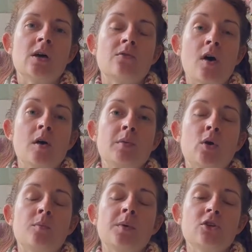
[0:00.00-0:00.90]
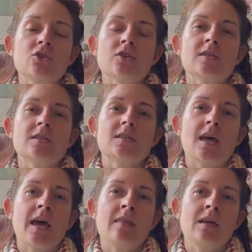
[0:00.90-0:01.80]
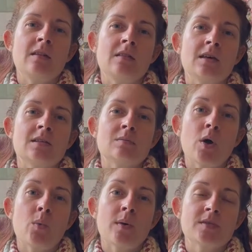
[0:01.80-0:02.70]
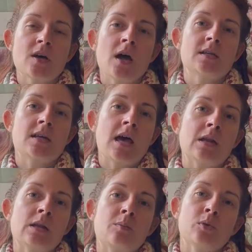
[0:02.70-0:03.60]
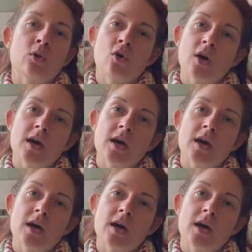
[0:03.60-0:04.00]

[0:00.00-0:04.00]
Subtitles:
find me on Pinterest, and then there's my website and blog